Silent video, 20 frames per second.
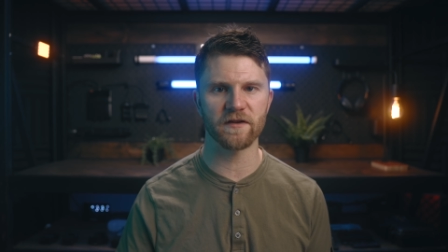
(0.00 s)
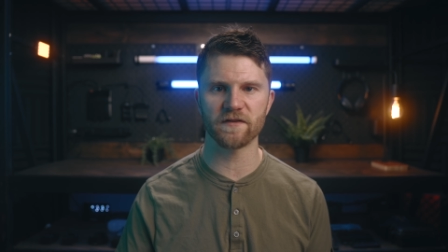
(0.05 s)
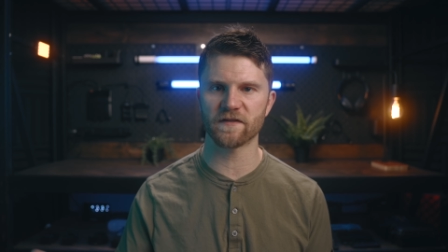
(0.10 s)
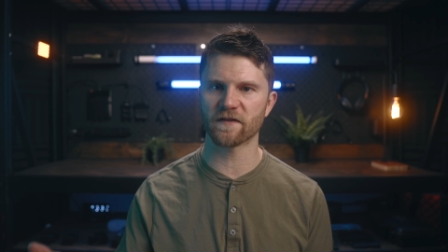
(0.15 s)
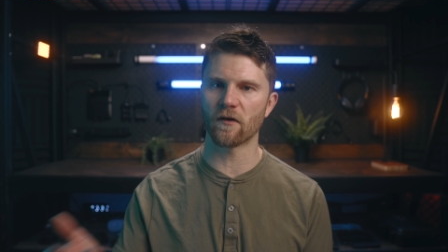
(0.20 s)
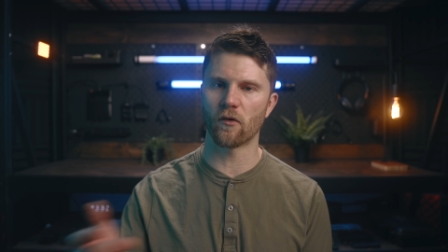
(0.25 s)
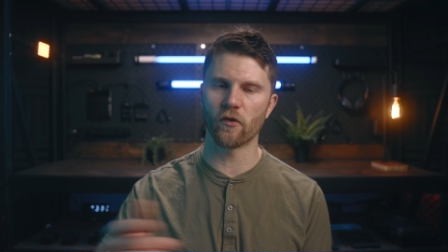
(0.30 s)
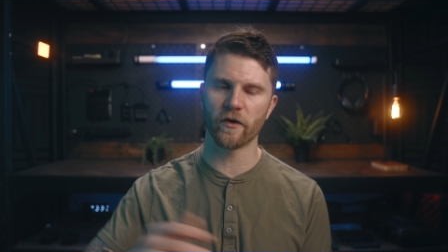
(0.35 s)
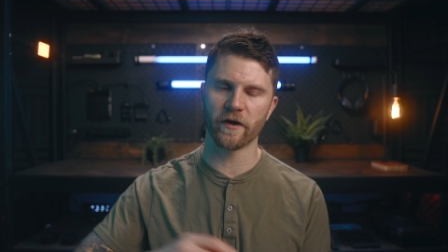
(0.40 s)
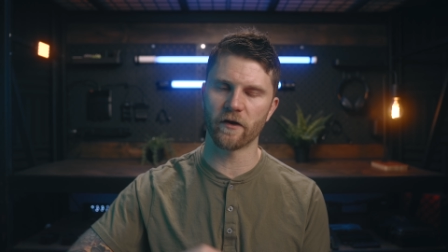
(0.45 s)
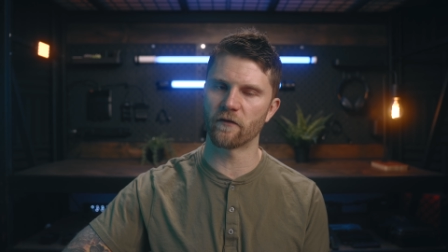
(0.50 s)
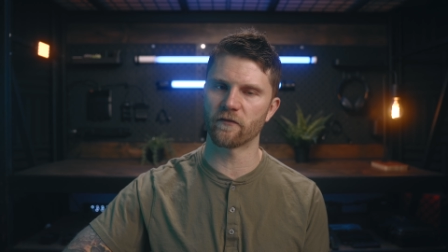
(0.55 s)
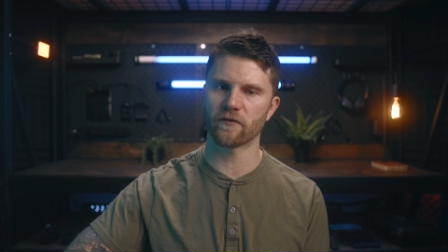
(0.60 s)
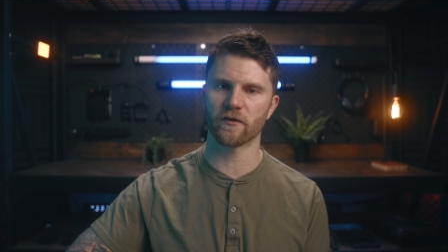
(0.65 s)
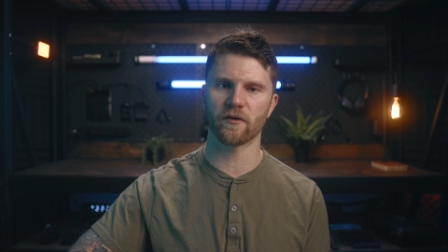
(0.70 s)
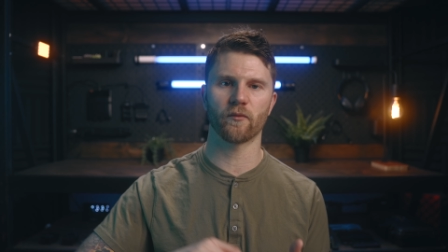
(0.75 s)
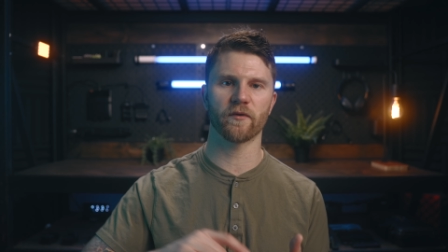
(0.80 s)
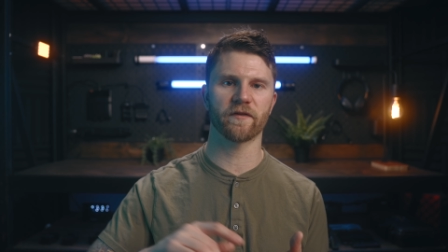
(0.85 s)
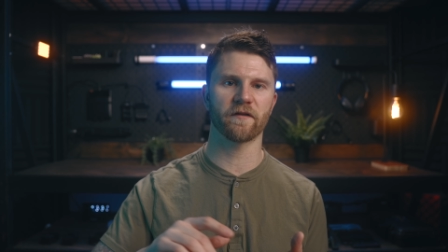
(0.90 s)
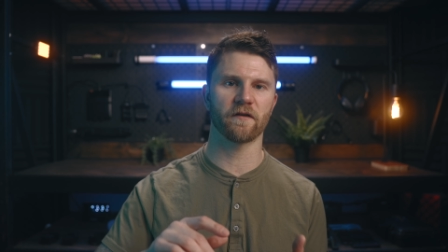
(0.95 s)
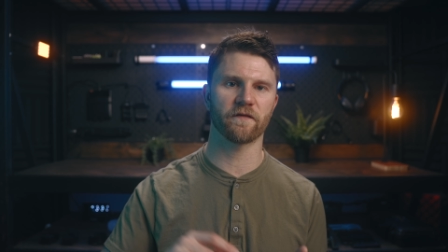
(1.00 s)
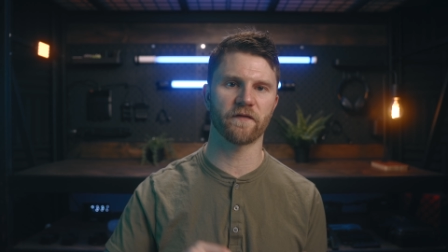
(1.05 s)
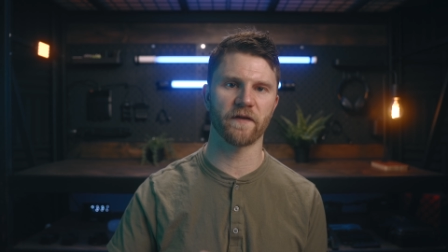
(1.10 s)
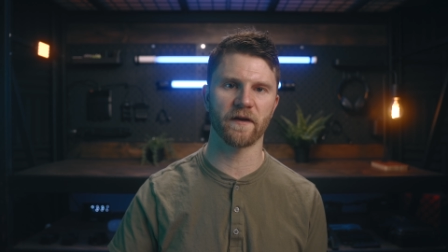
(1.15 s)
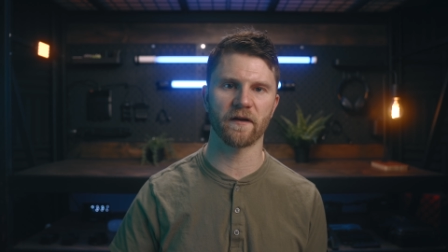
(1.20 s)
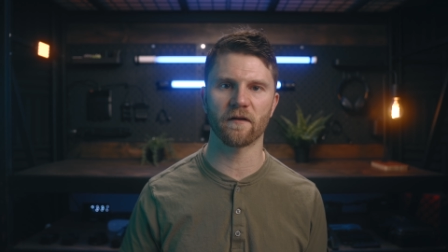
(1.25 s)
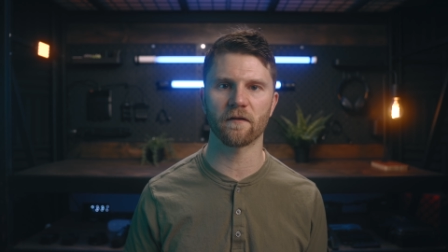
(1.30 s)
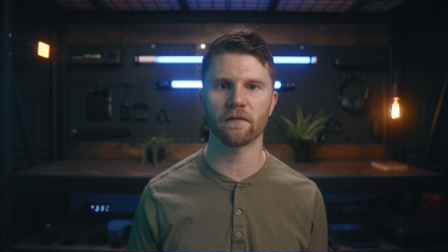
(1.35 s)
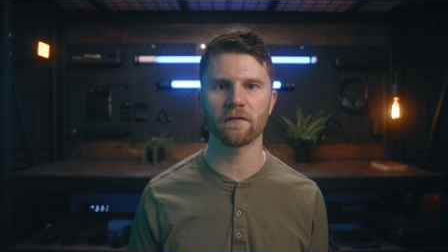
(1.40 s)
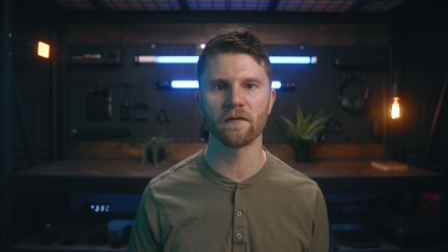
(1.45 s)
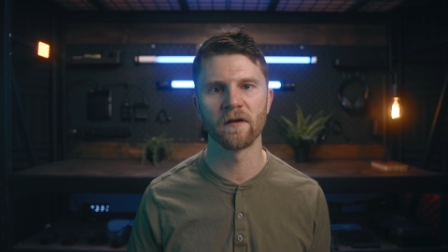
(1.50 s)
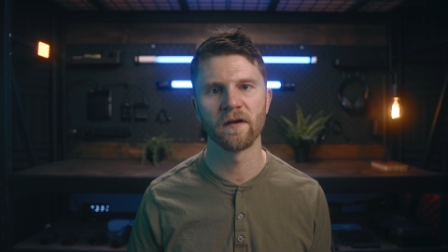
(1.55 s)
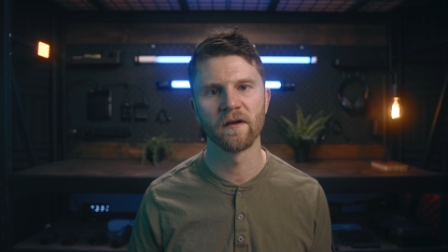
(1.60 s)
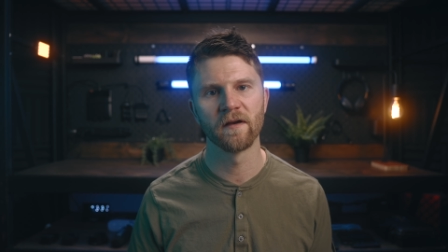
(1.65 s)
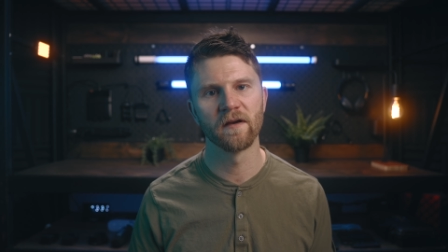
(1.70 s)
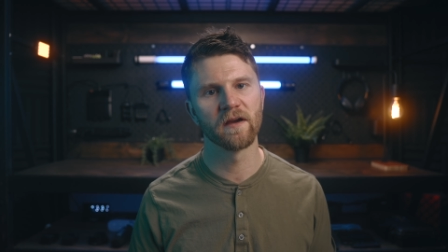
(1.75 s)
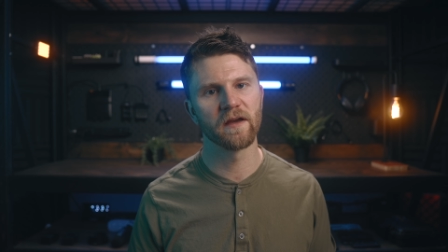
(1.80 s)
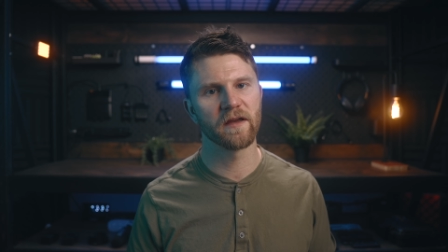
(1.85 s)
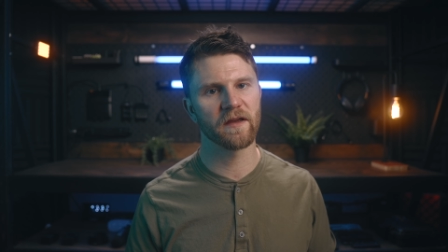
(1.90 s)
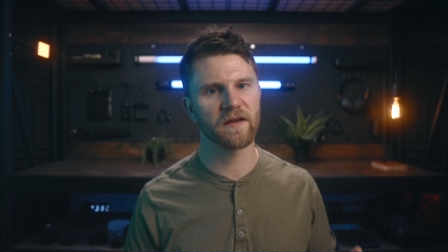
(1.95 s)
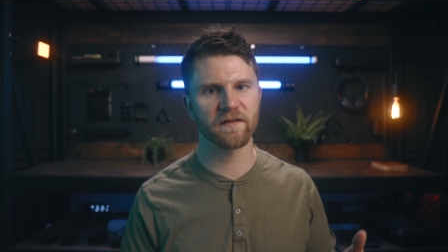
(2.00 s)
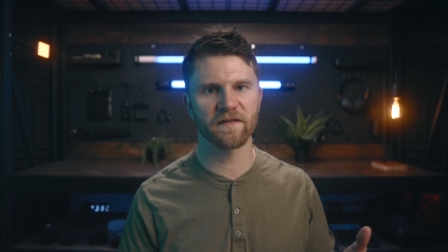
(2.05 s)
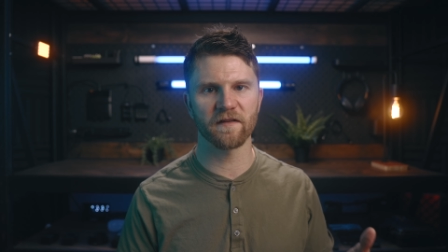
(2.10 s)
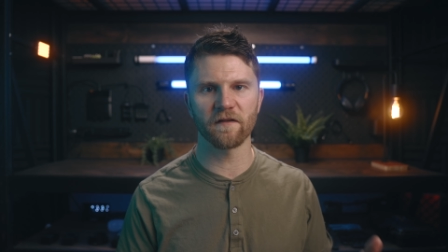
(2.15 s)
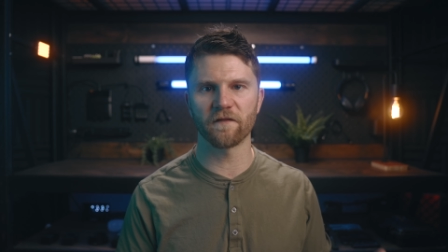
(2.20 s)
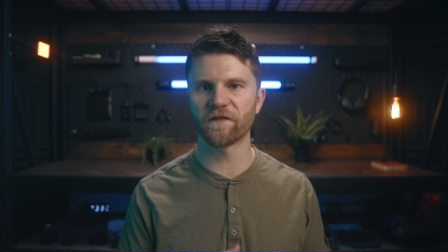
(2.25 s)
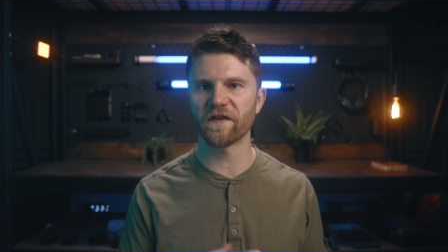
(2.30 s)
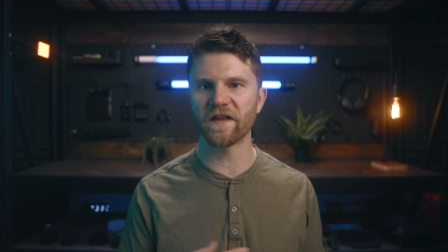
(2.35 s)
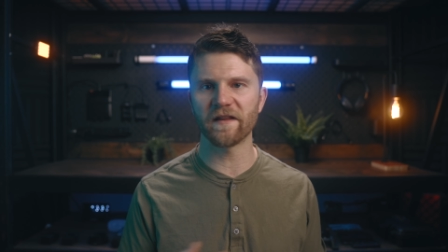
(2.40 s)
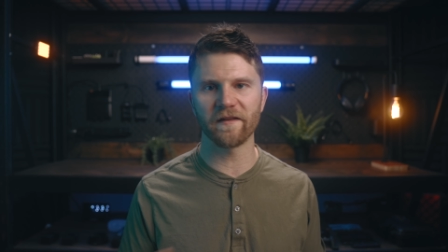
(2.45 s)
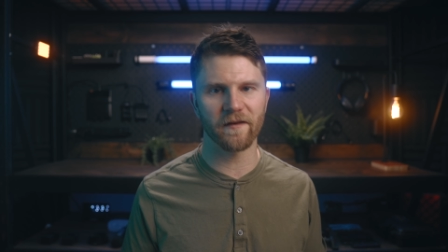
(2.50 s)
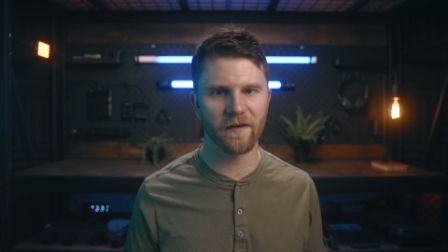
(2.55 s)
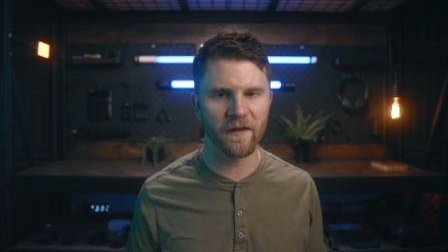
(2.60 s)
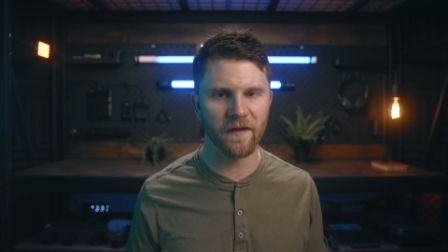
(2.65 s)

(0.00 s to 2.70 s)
just going over it with your finger. You can still feel it